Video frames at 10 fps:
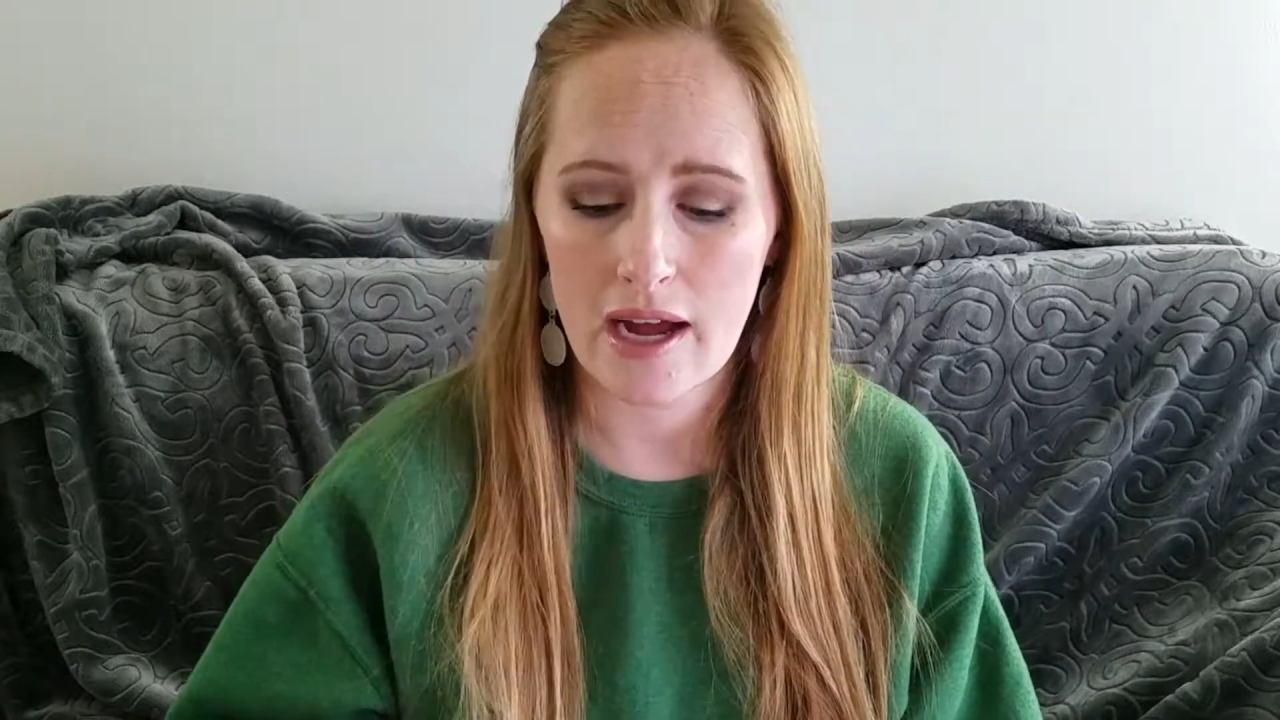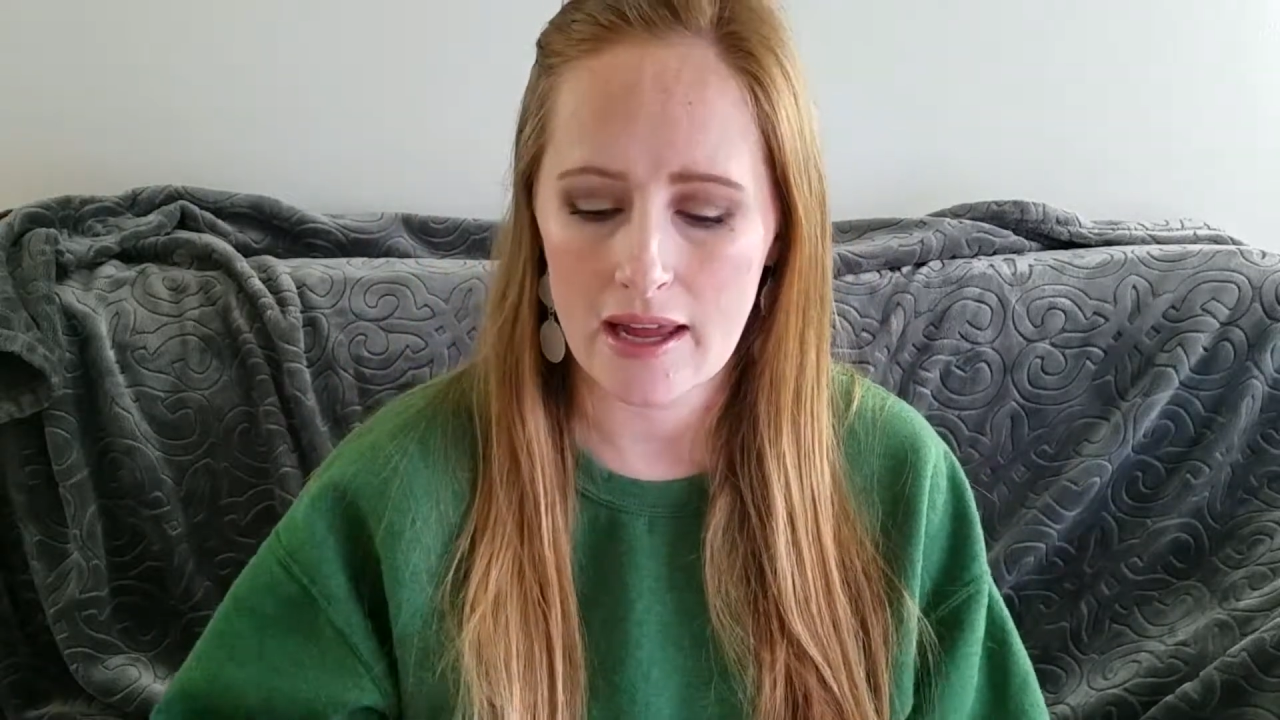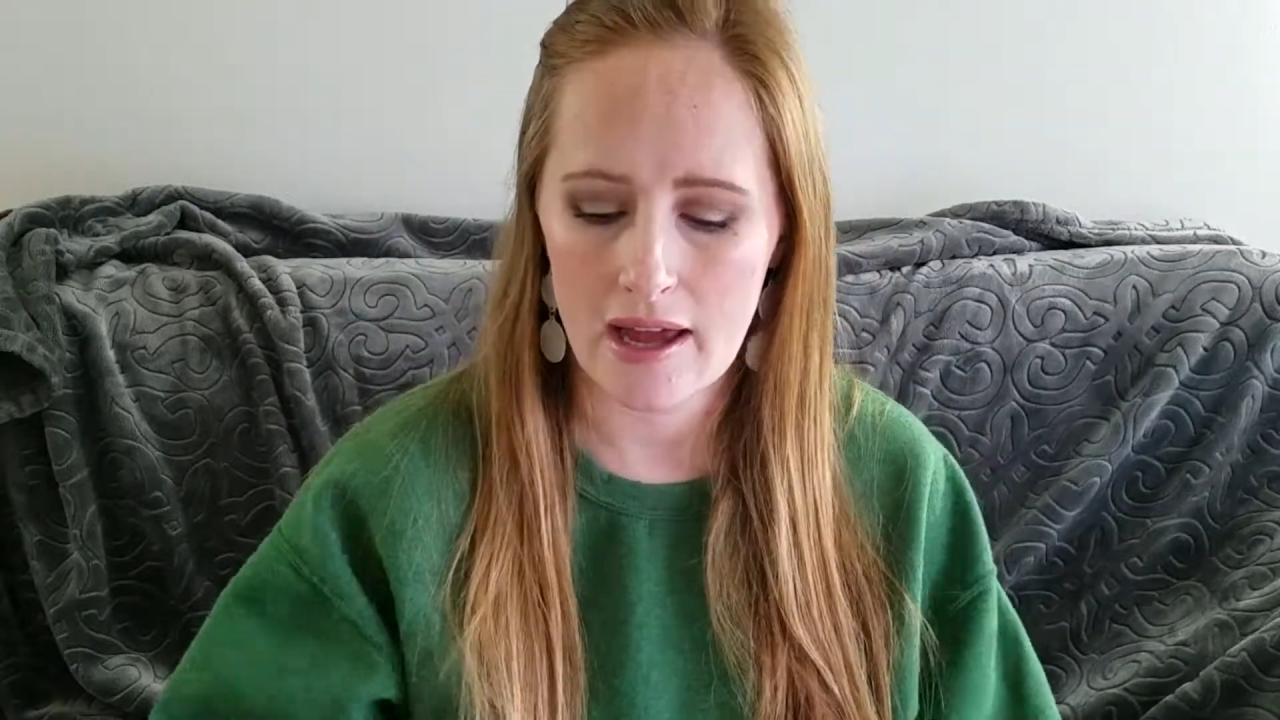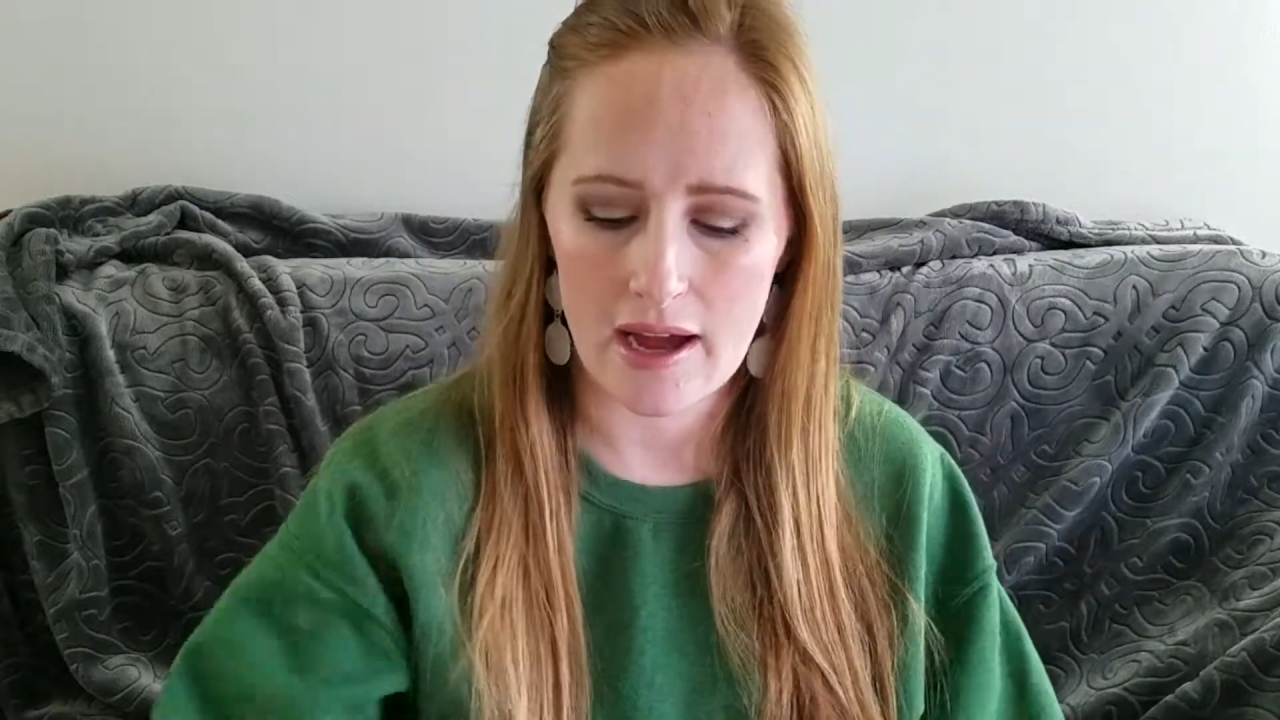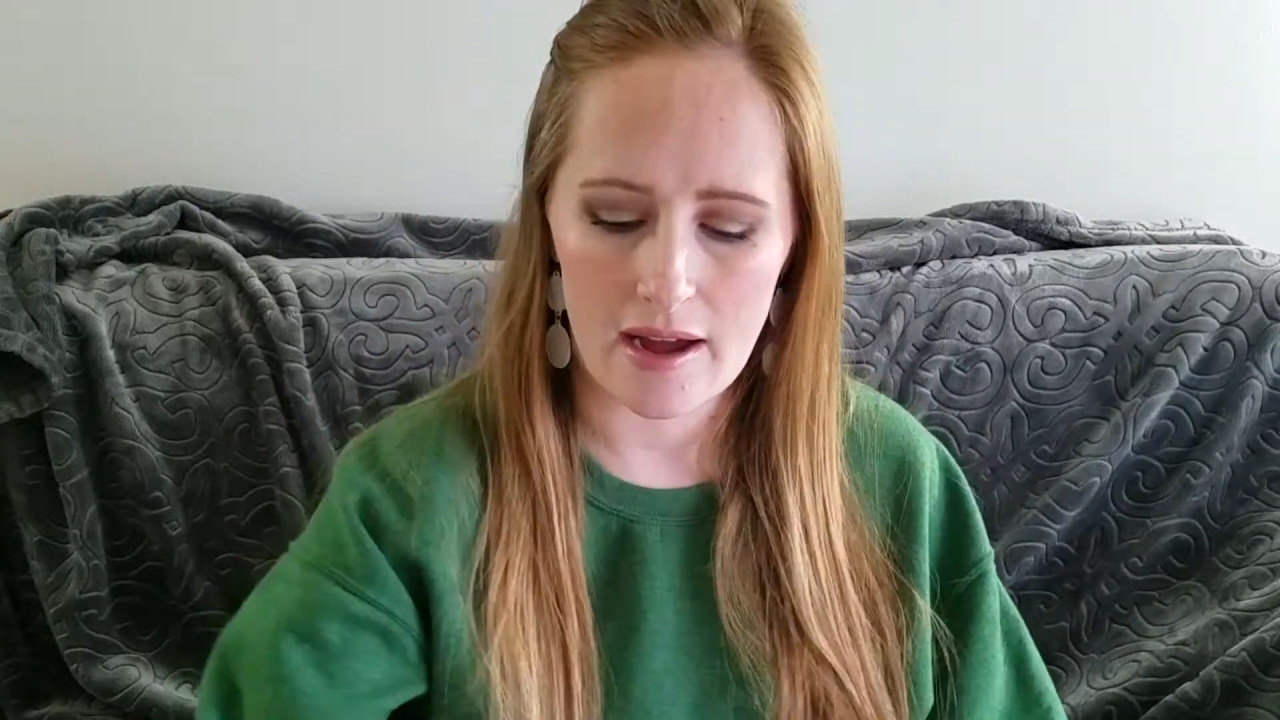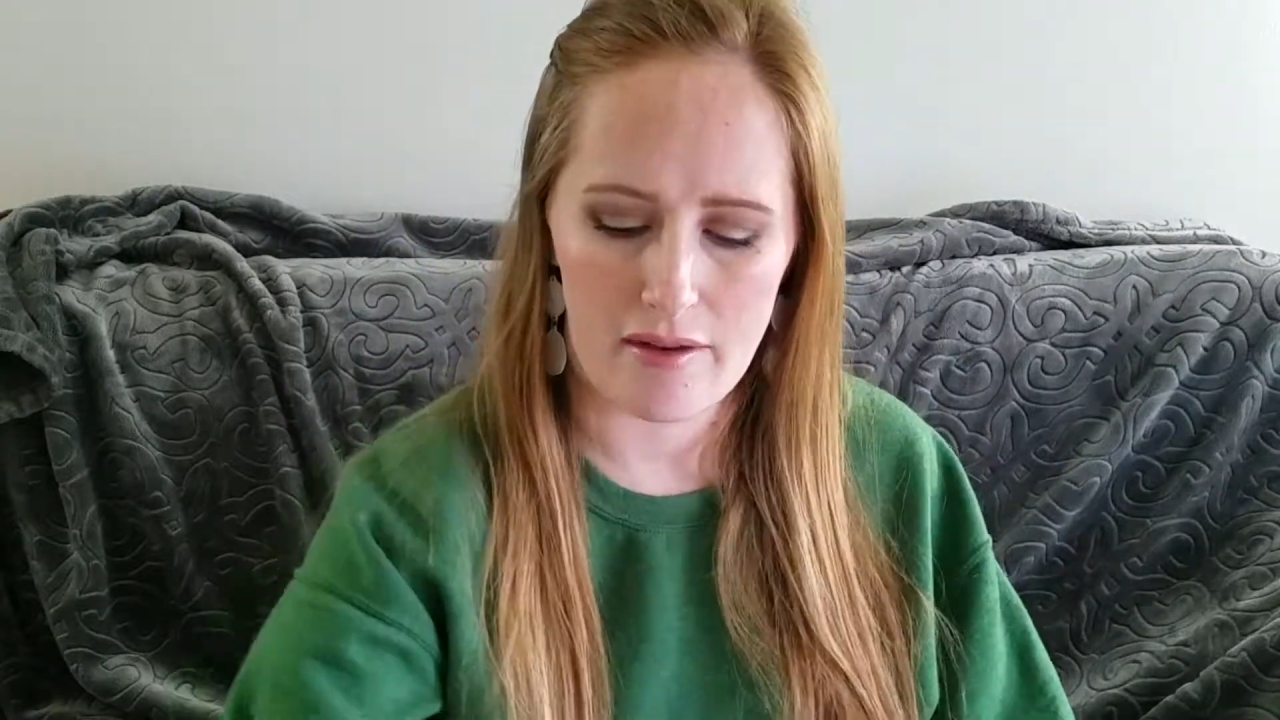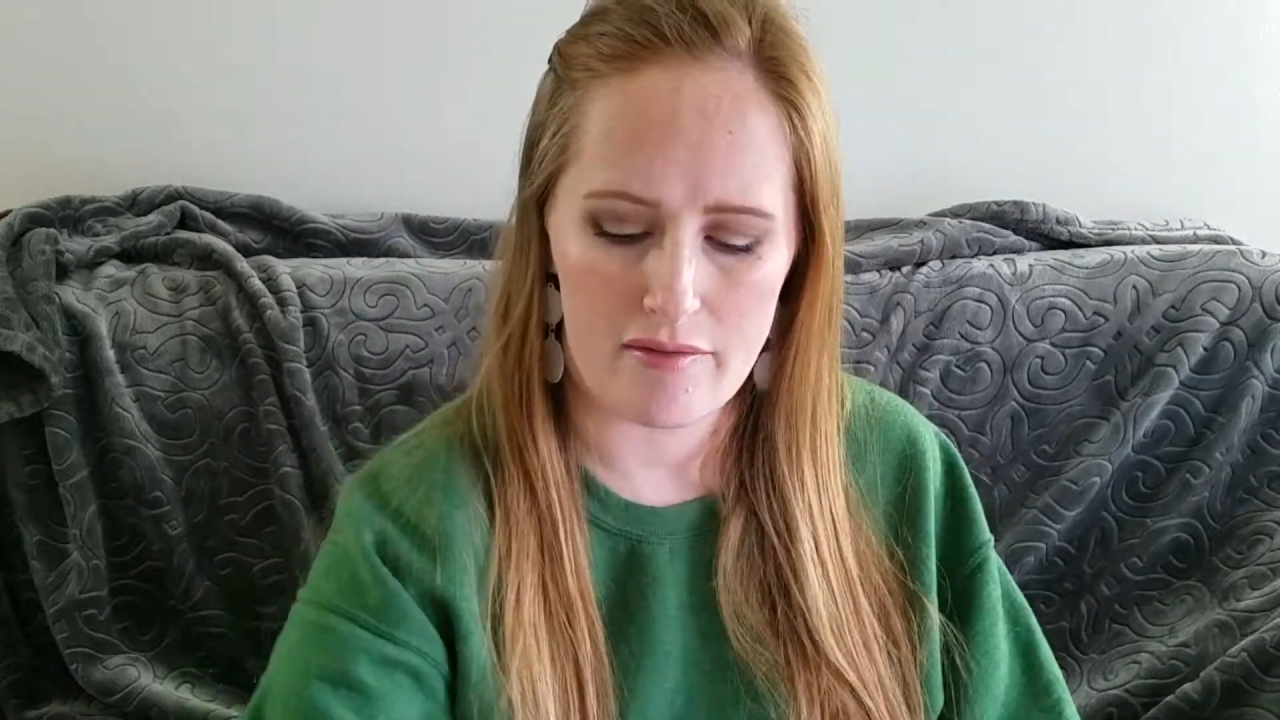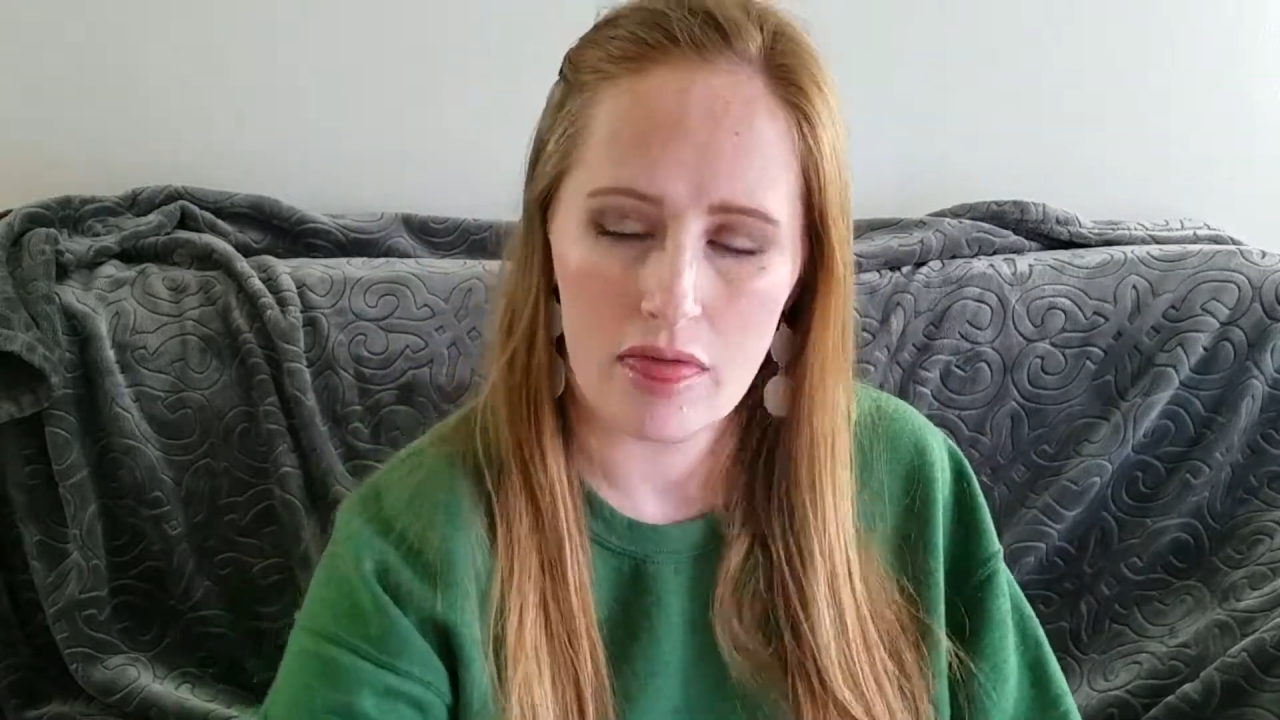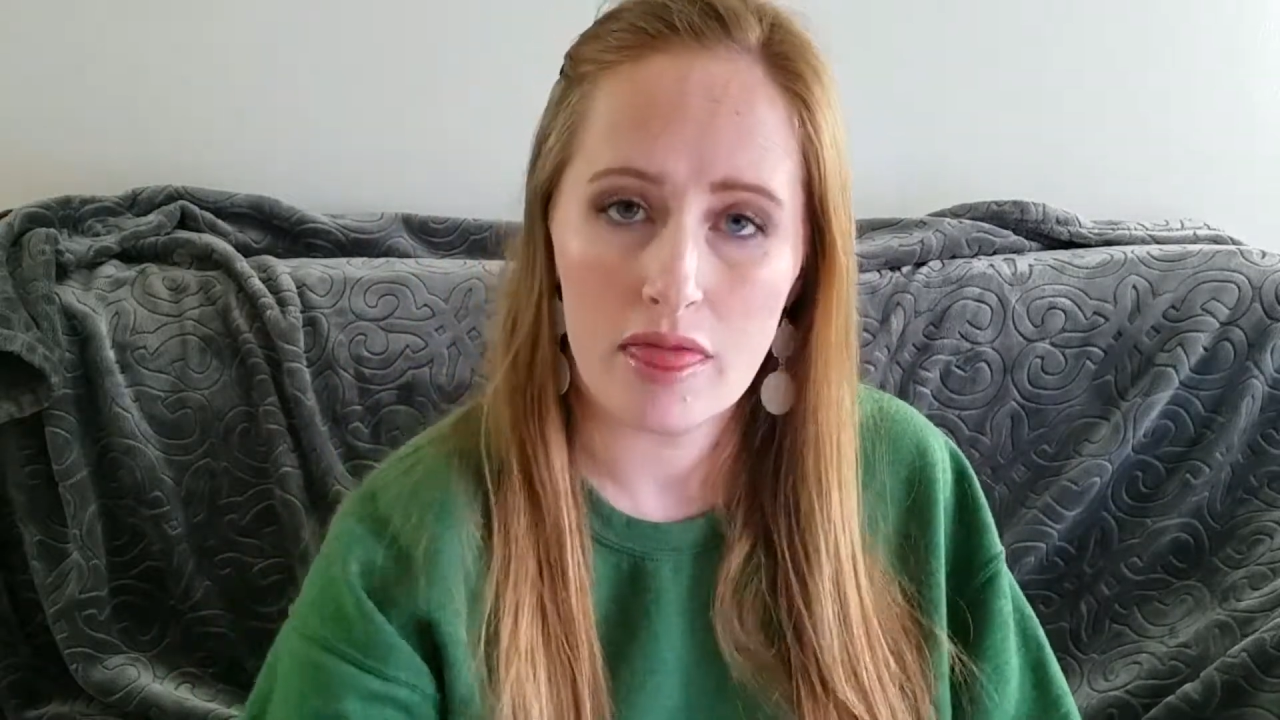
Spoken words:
I have